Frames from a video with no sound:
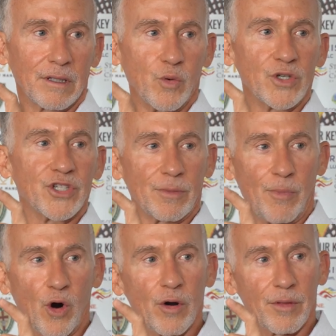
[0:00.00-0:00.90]
which is a
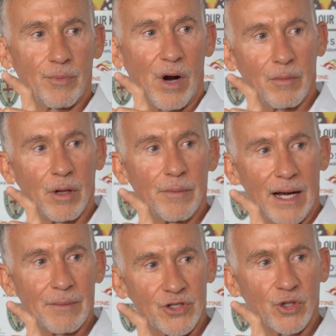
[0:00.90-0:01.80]
part of the problem
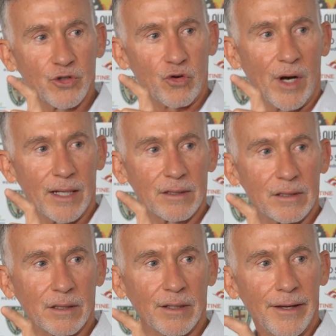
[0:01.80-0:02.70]
that I'm still trying
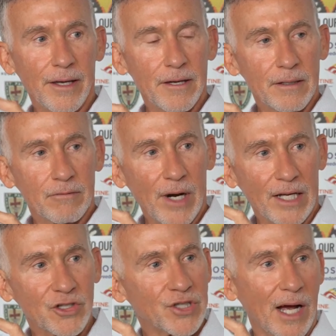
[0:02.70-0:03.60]
to
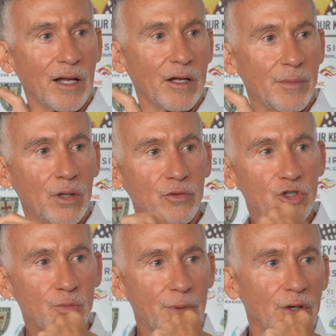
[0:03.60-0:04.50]
reconcile in my own
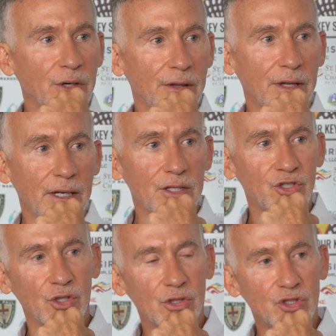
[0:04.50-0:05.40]
spirit, that it
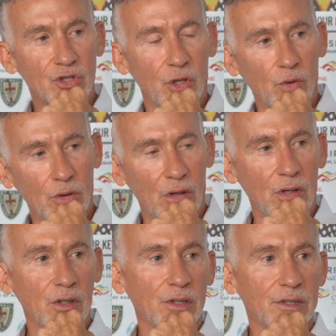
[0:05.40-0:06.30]
took so
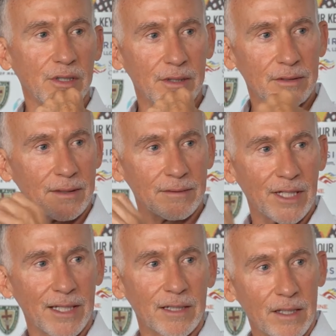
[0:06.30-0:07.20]
long
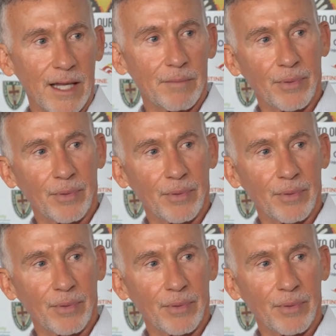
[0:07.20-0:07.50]
to get to that